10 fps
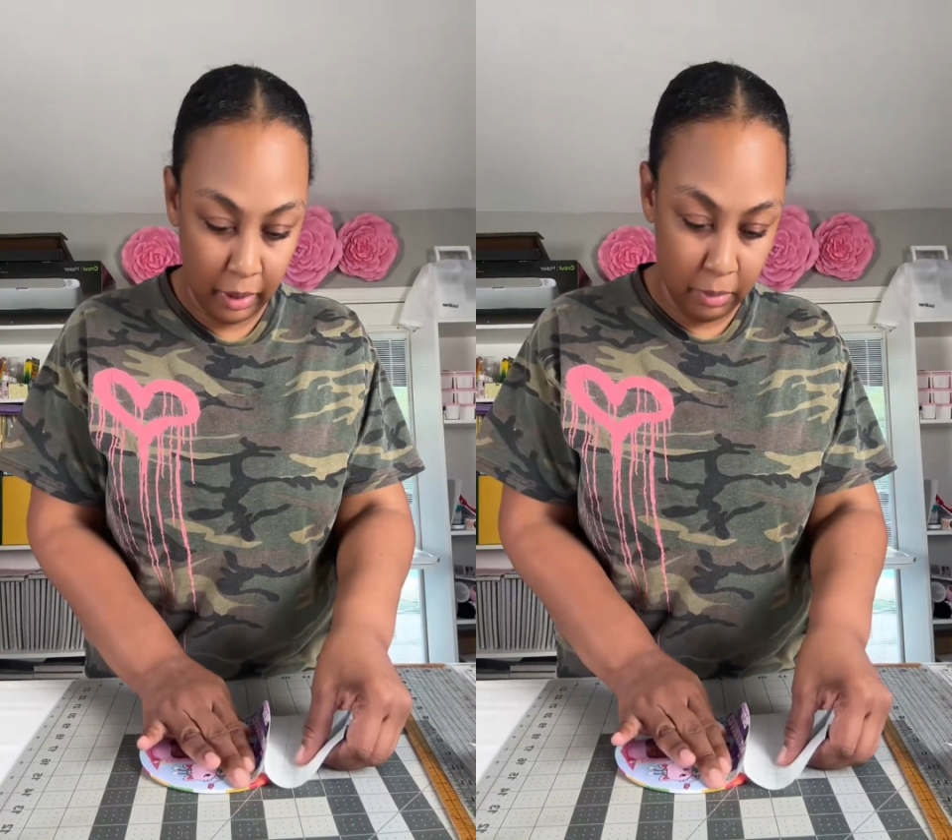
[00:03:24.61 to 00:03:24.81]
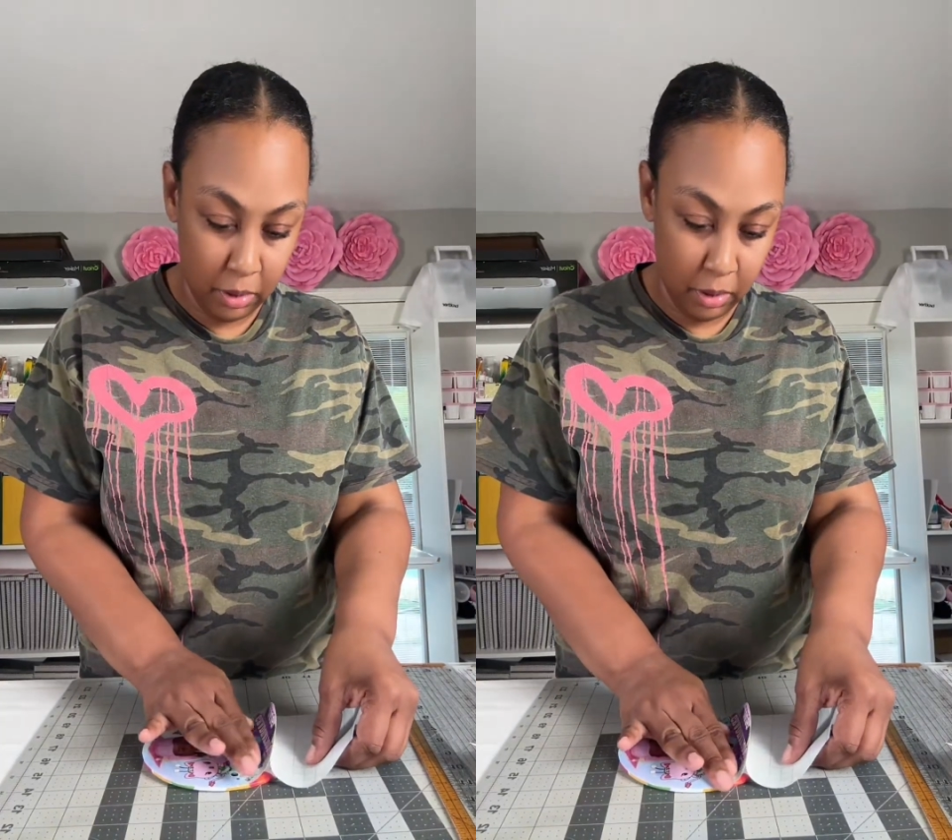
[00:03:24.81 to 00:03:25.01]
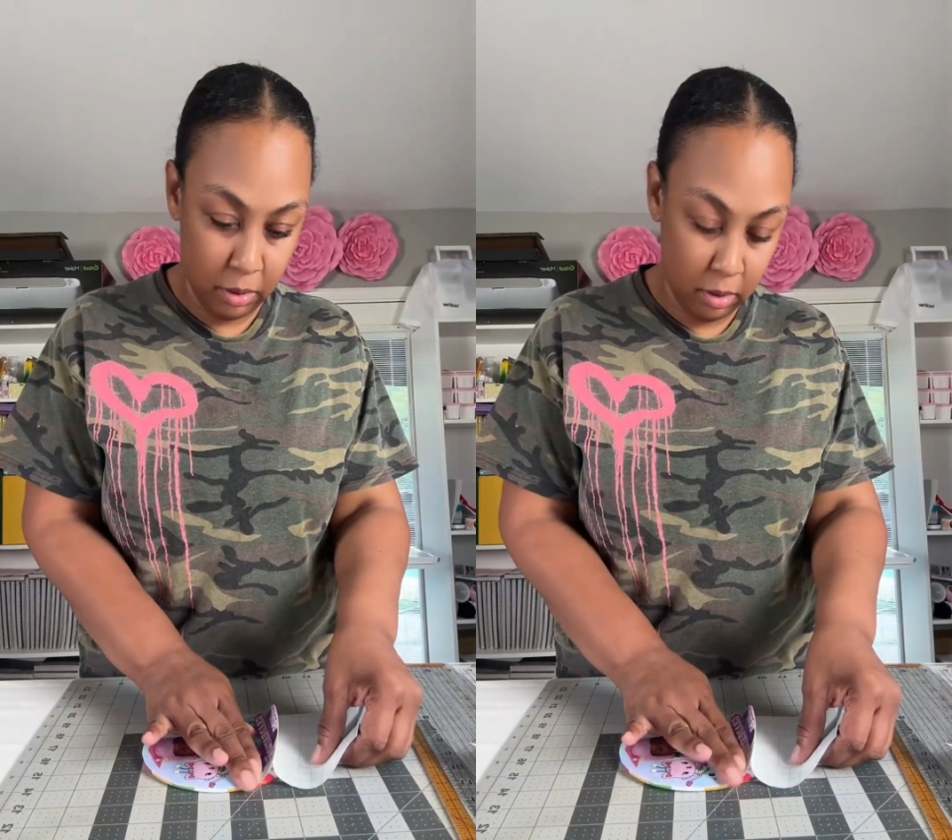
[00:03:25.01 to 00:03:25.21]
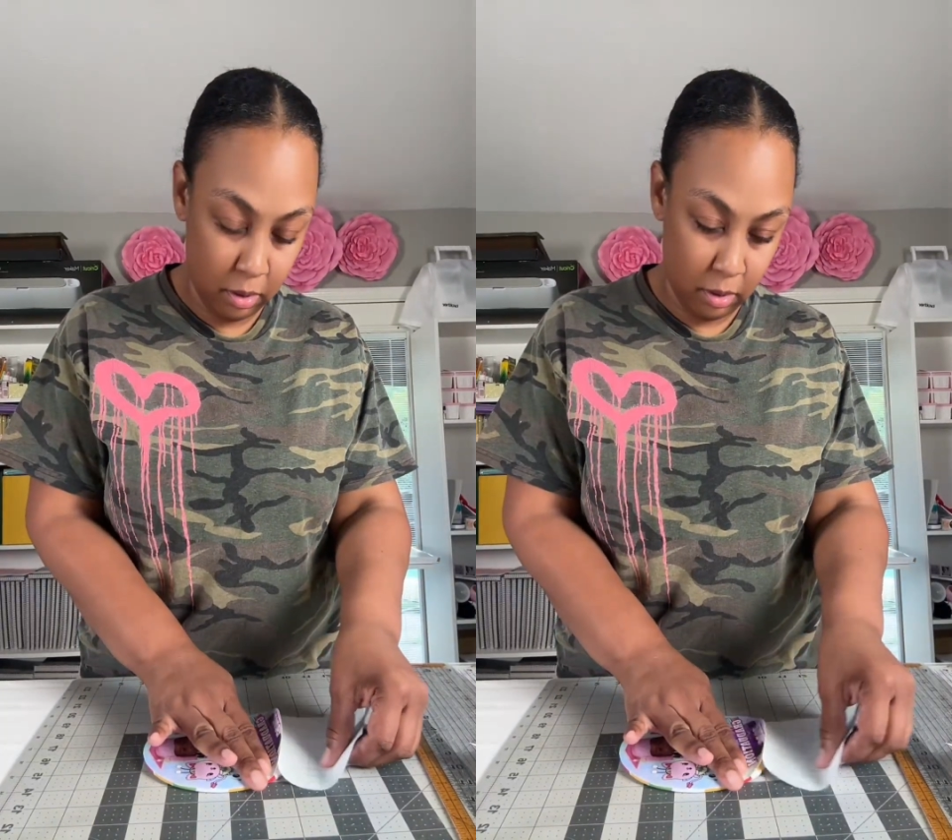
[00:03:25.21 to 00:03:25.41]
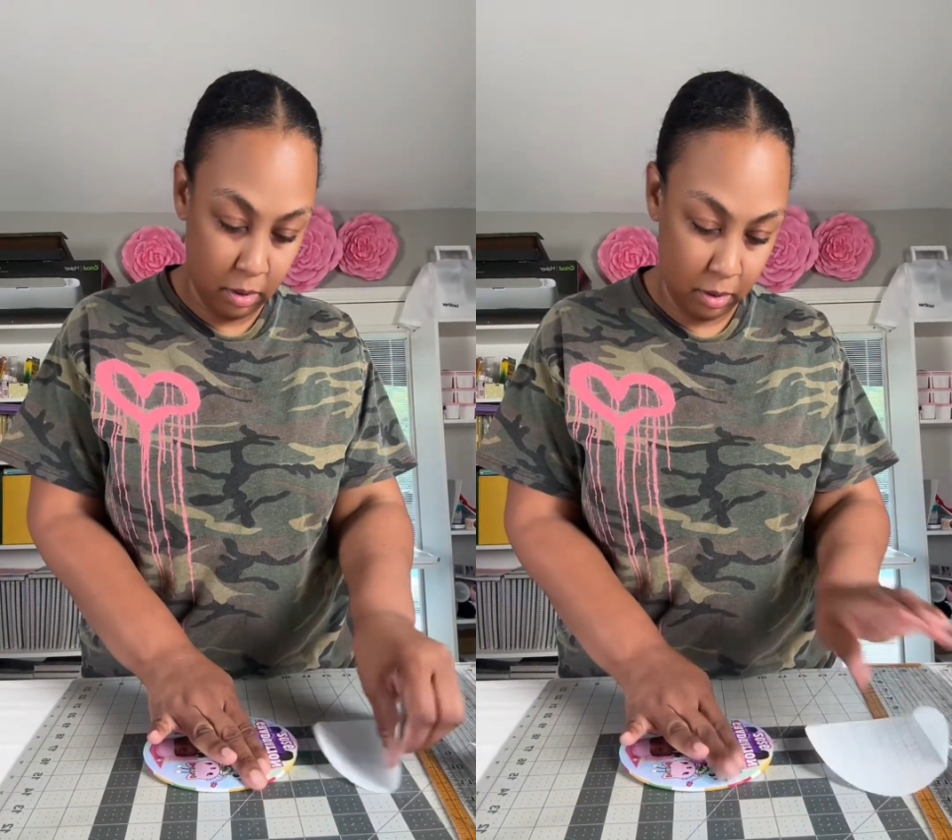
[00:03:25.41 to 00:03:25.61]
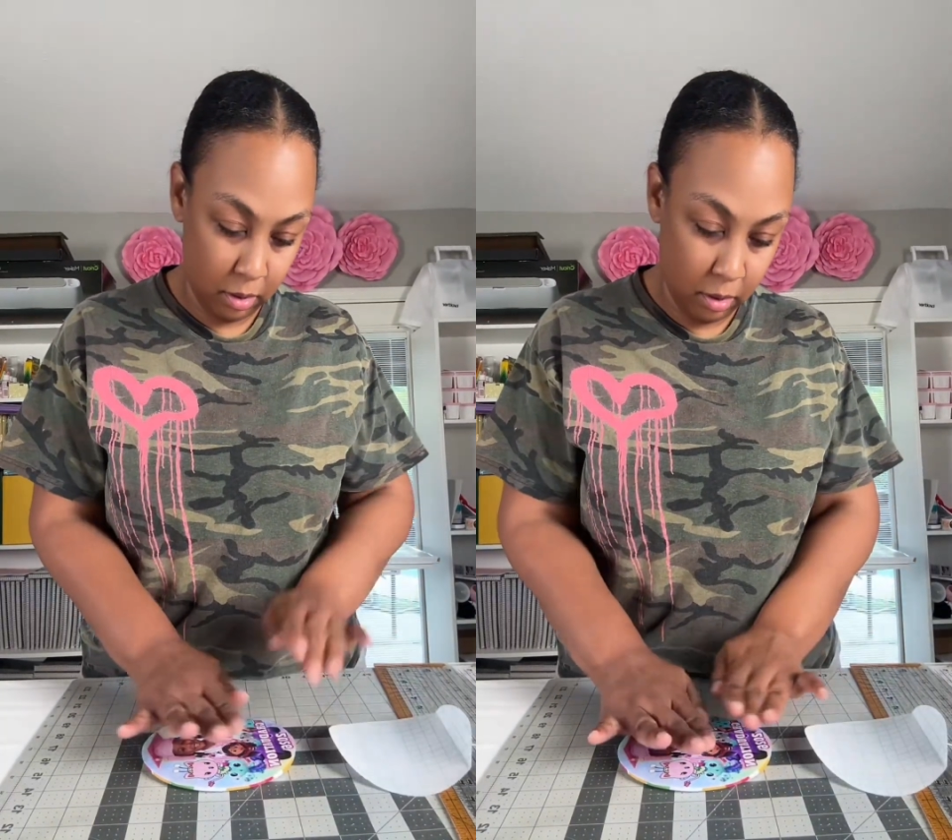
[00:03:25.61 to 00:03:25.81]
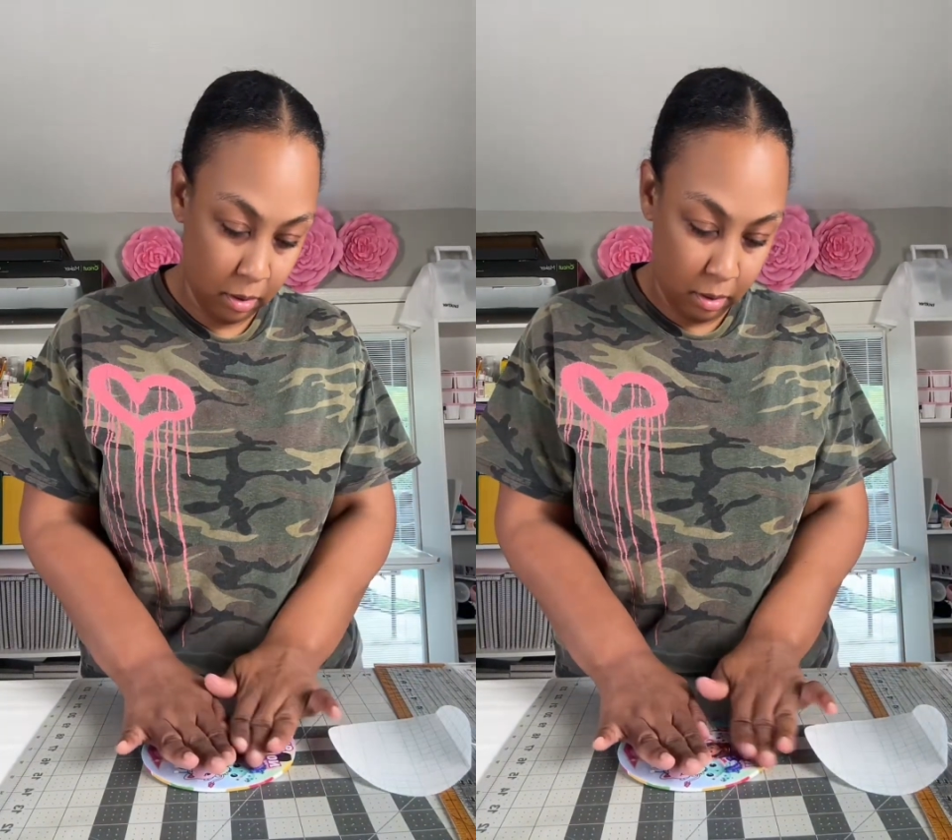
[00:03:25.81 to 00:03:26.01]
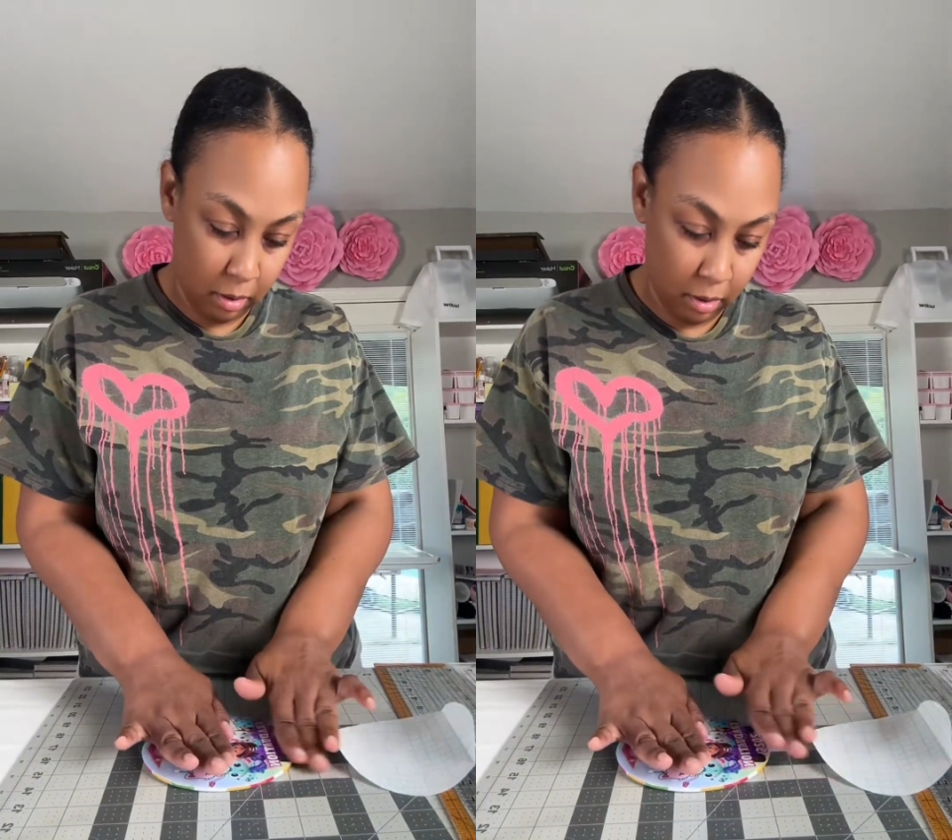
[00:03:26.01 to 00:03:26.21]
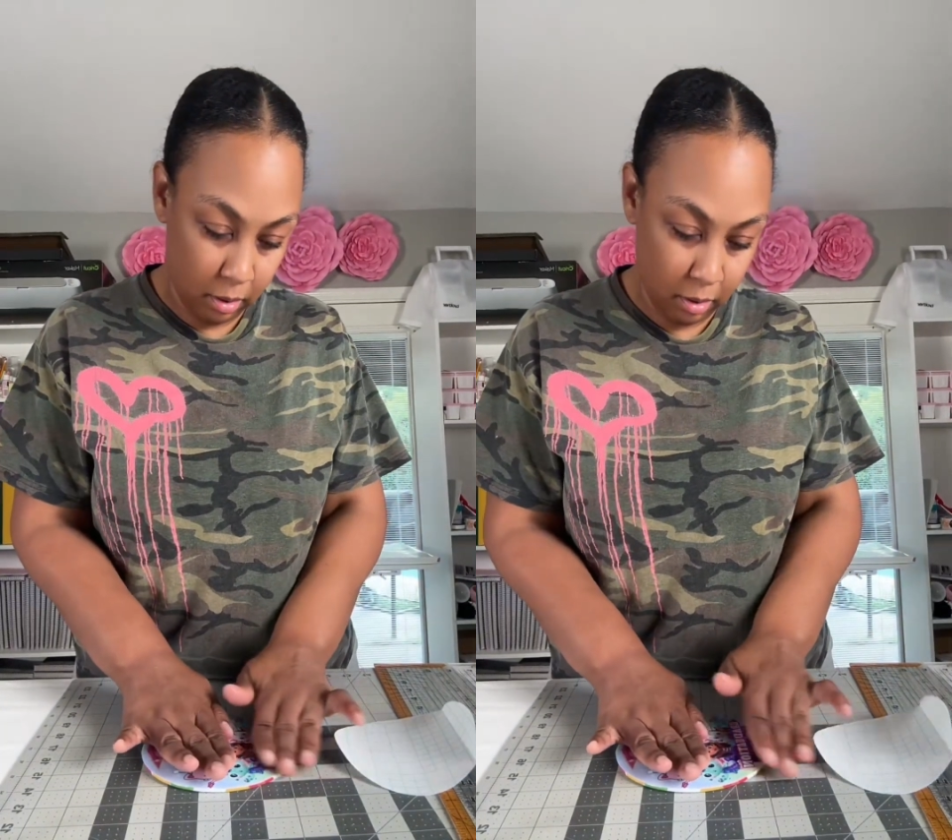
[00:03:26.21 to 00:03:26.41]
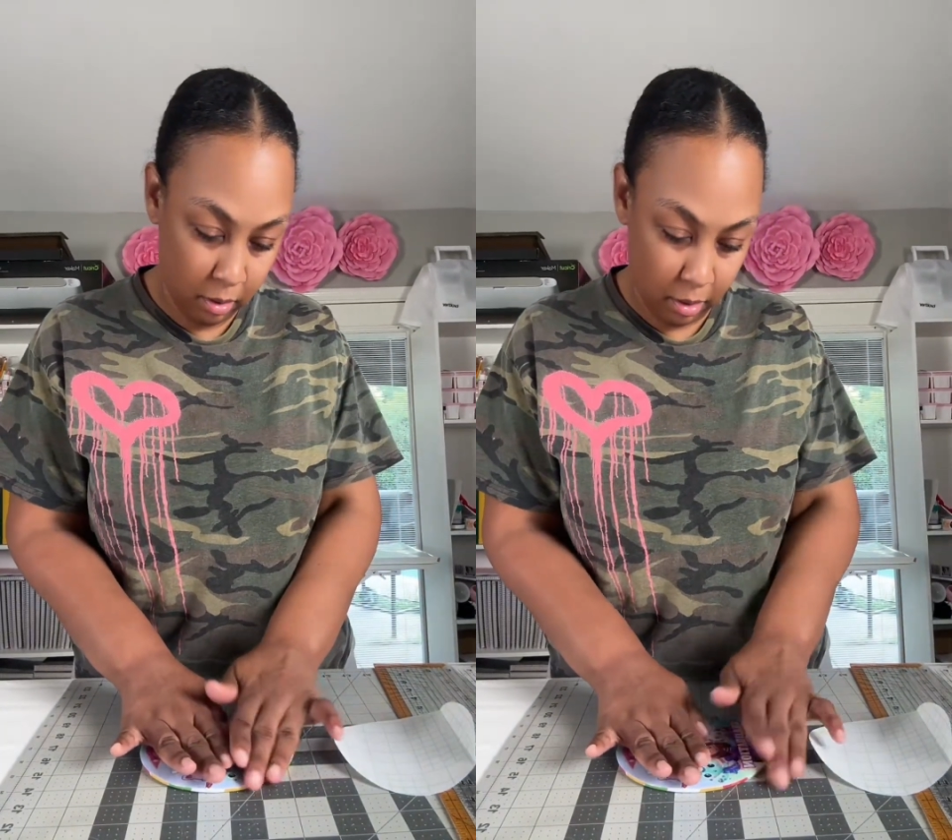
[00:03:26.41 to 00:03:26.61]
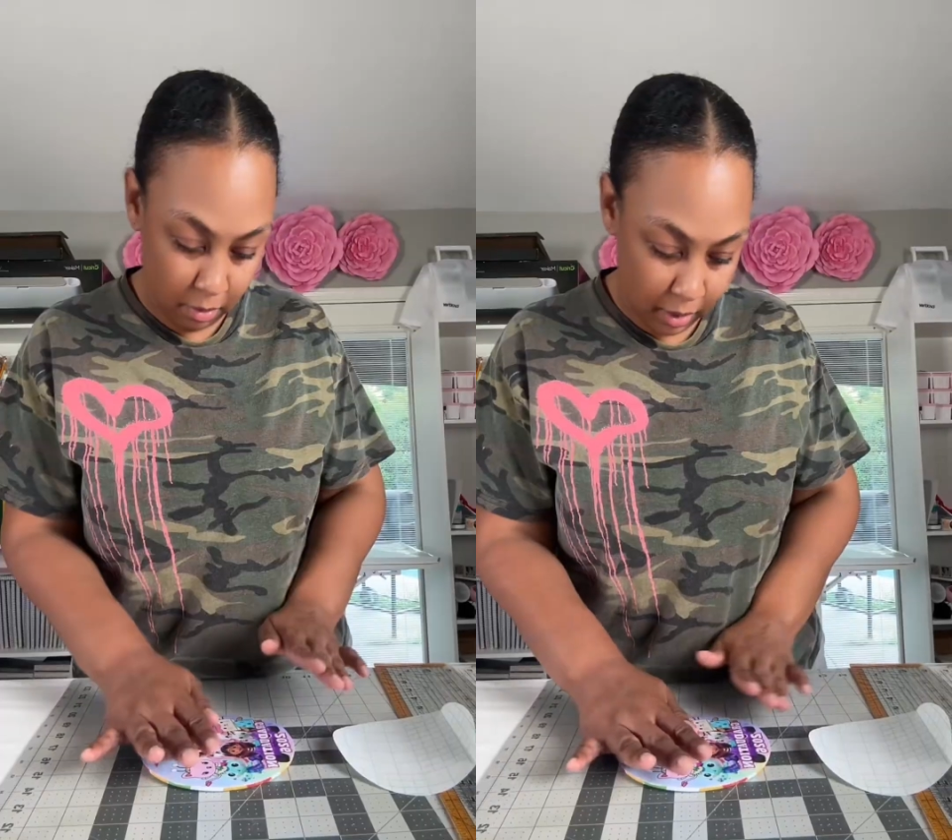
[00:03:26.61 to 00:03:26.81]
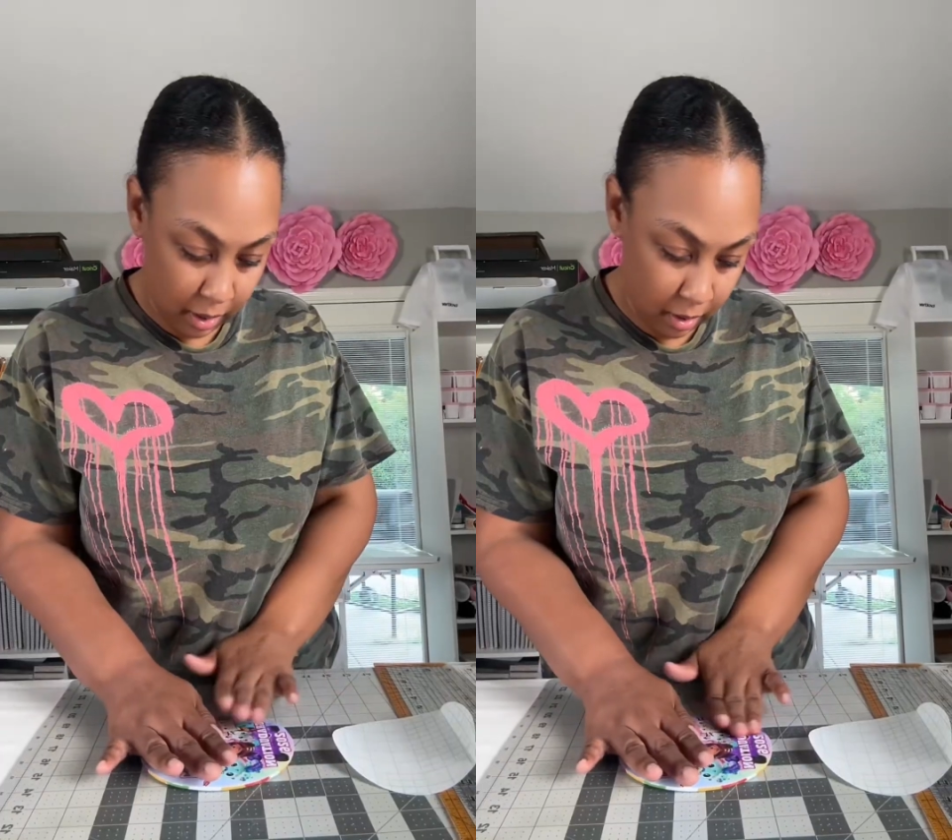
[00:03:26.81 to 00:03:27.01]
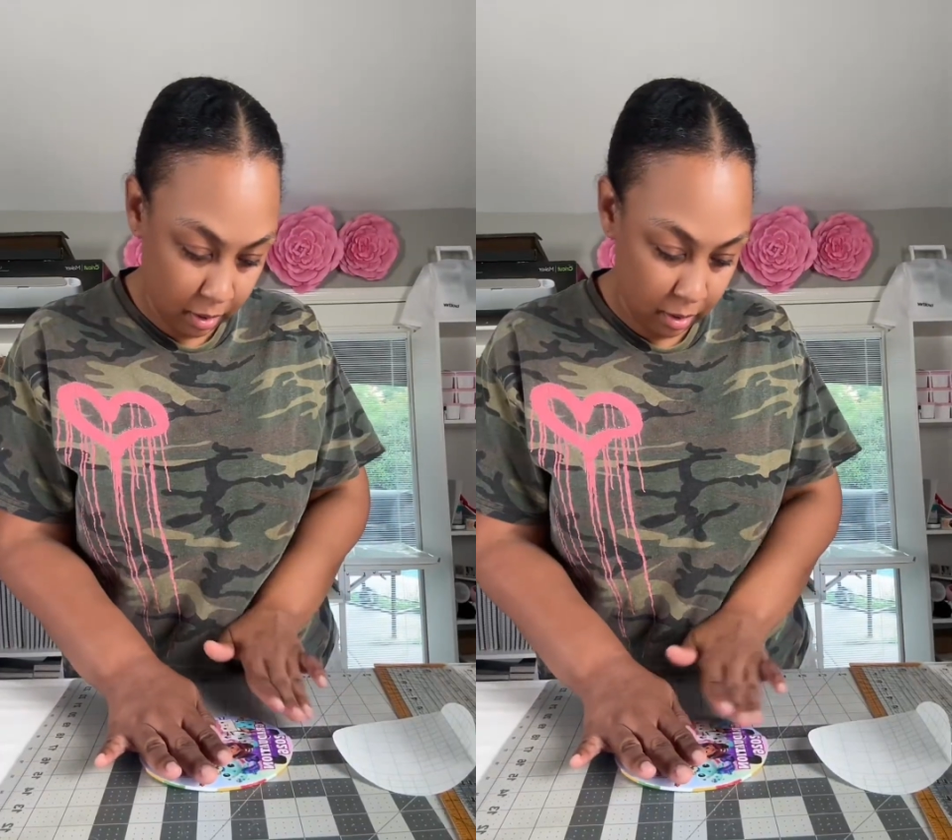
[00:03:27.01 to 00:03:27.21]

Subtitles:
images. All right.